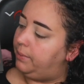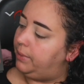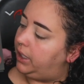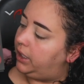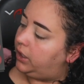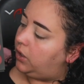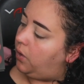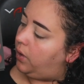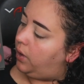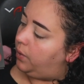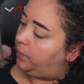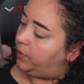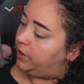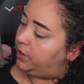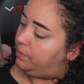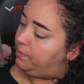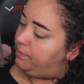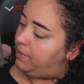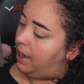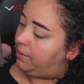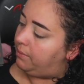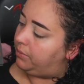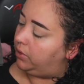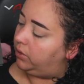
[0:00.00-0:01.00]
gonna go in with
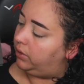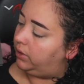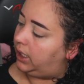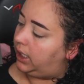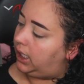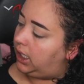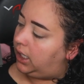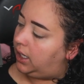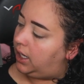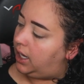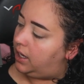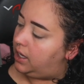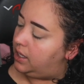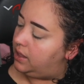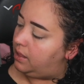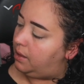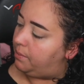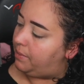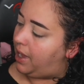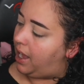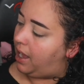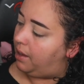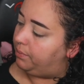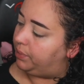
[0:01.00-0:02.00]
Memory in the
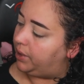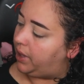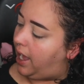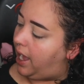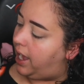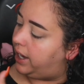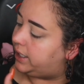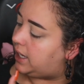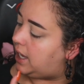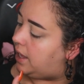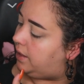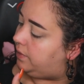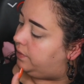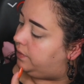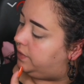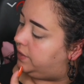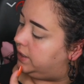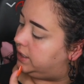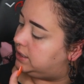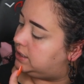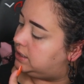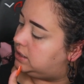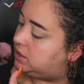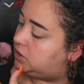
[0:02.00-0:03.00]
matte black, and
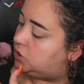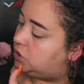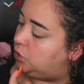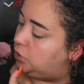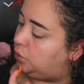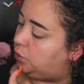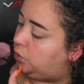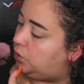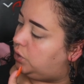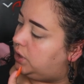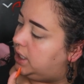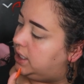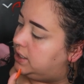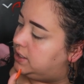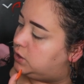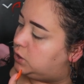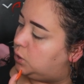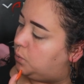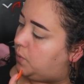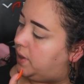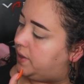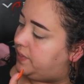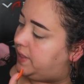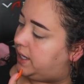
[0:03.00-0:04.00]
this Soothe is
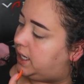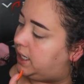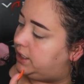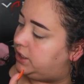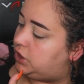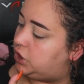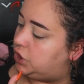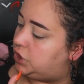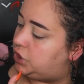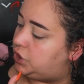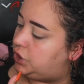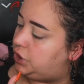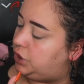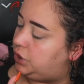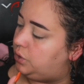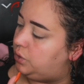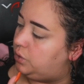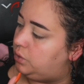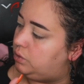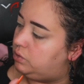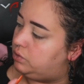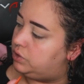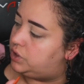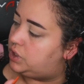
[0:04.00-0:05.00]
the one that I just
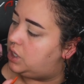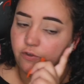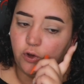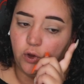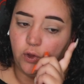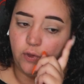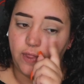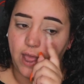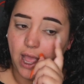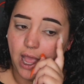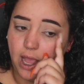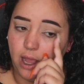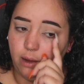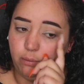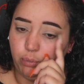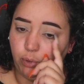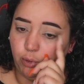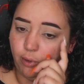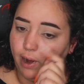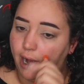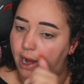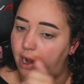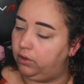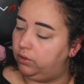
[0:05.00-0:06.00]
used for that
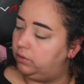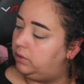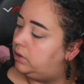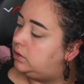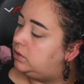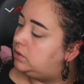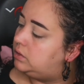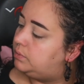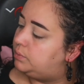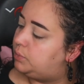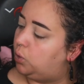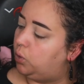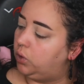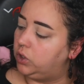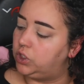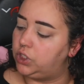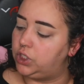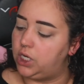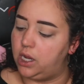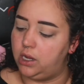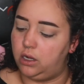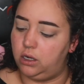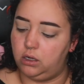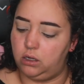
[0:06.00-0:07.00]
brown
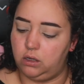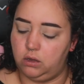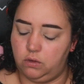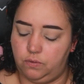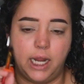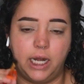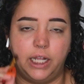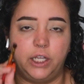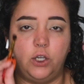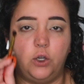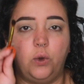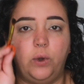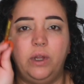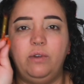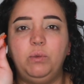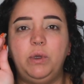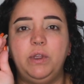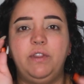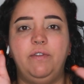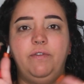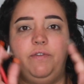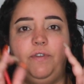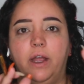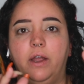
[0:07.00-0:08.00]
portion. And I go in
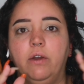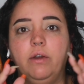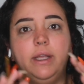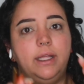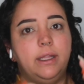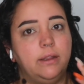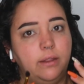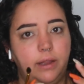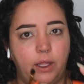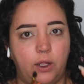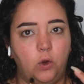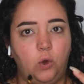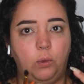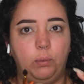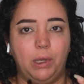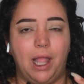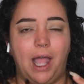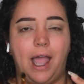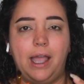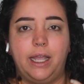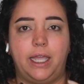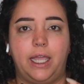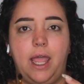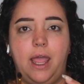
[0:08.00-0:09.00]
with very little
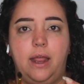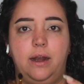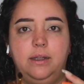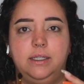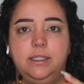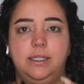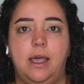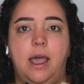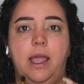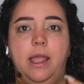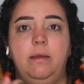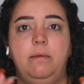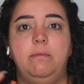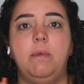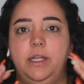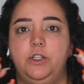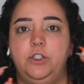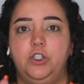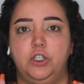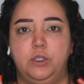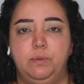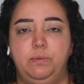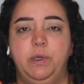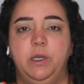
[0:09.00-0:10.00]
black at a time and
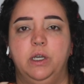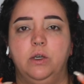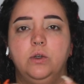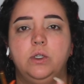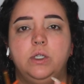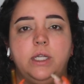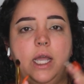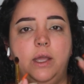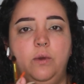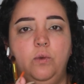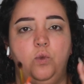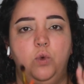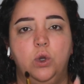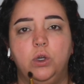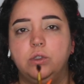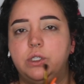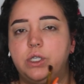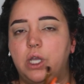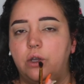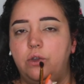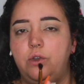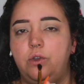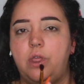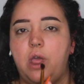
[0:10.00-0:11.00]
just build. I will
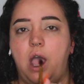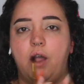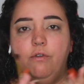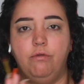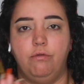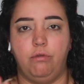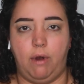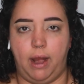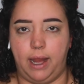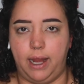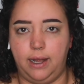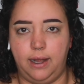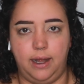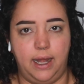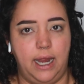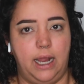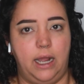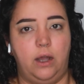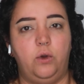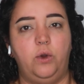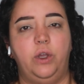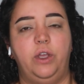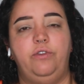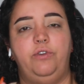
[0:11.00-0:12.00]
tell you that right
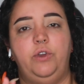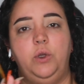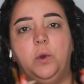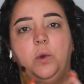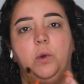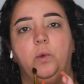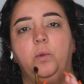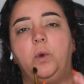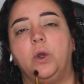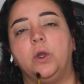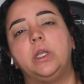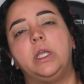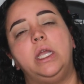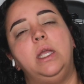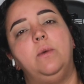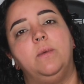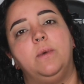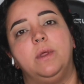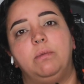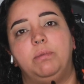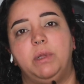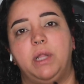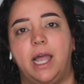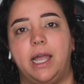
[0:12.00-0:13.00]
now, if you're working
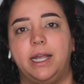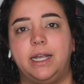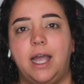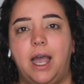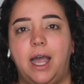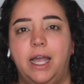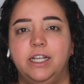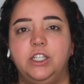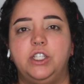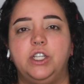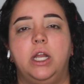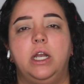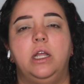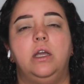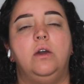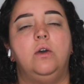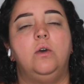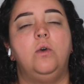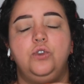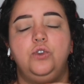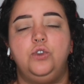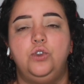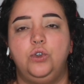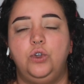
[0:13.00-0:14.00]
with black
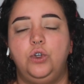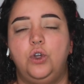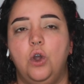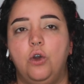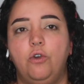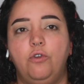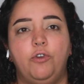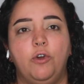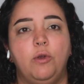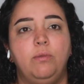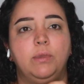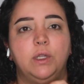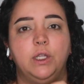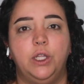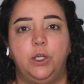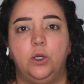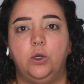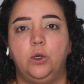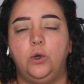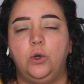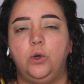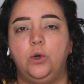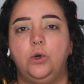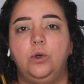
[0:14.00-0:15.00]
eyeshadow, go from
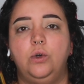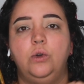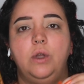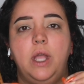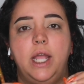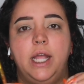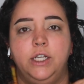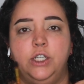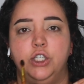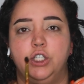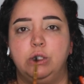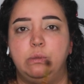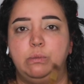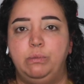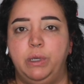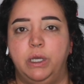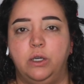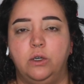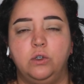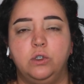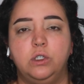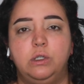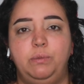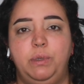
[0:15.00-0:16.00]
little and just
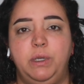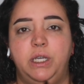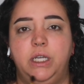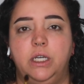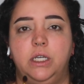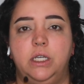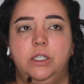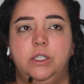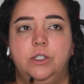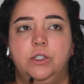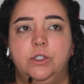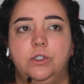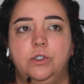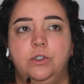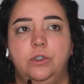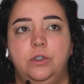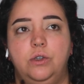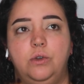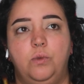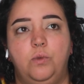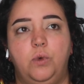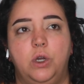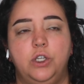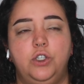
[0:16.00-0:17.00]
build, because
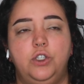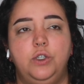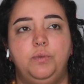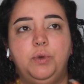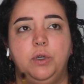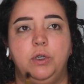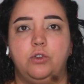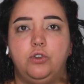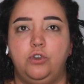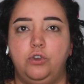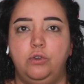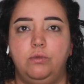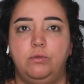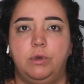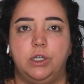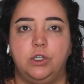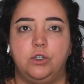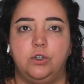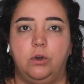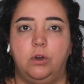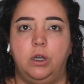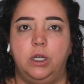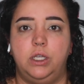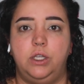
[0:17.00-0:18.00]
once you put too
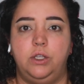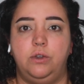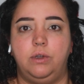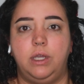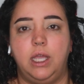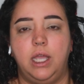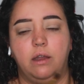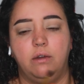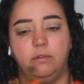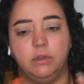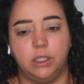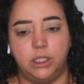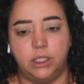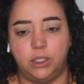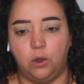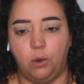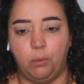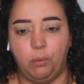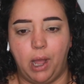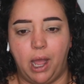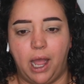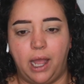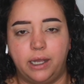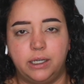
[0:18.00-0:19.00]
much on, you can't really go
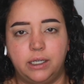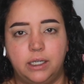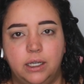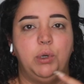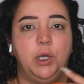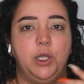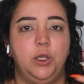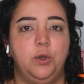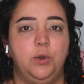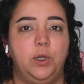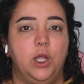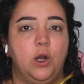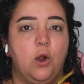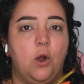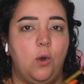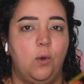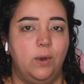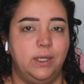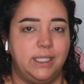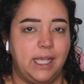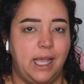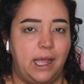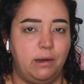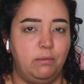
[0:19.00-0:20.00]
back, but you can
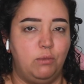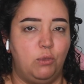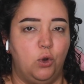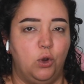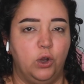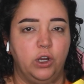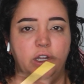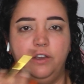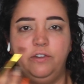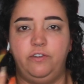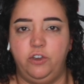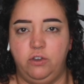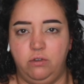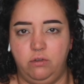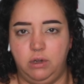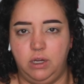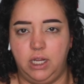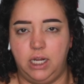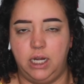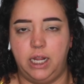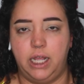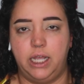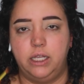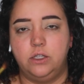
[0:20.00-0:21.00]
always add more if you
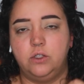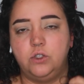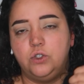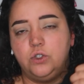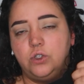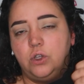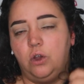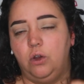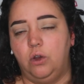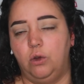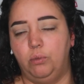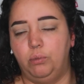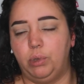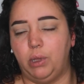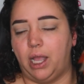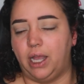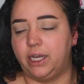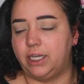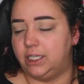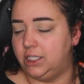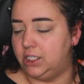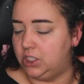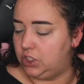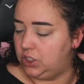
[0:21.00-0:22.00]
need it. So
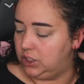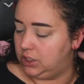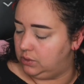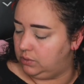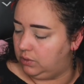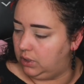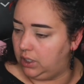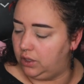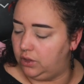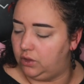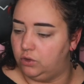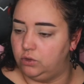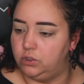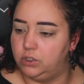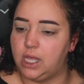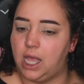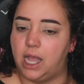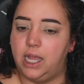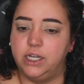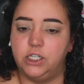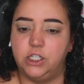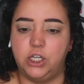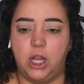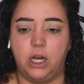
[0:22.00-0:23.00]
black is just one of those
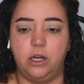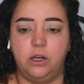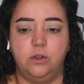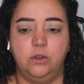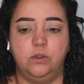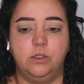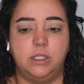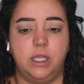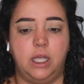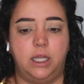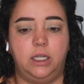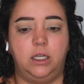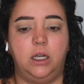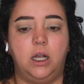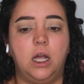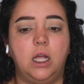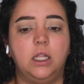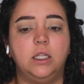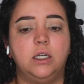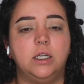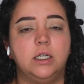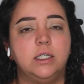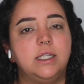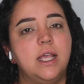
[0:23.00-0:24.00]
eyeshadows and
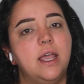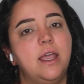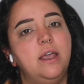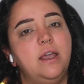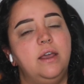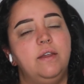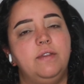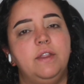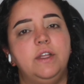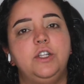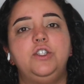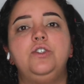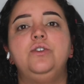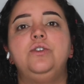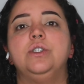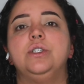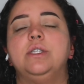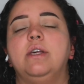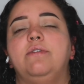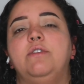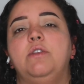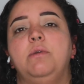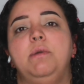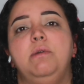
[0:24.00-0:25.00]
colors that you just
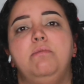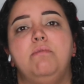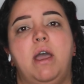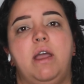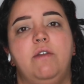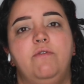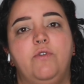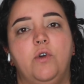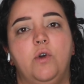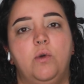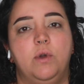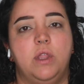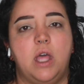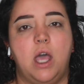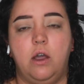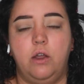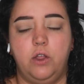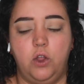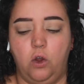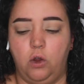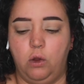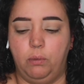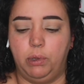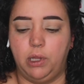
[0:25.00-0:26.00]
have to be mindful with how
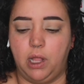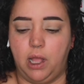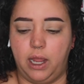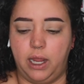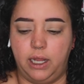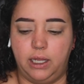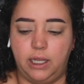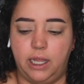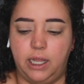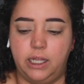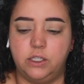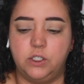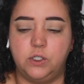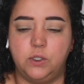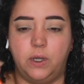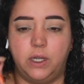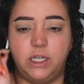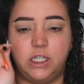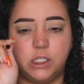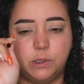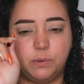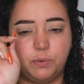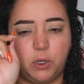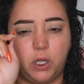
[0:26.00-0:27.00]
you're applying it. So I
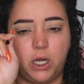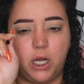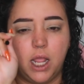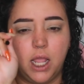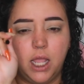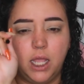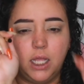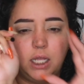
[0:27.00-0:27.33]
just put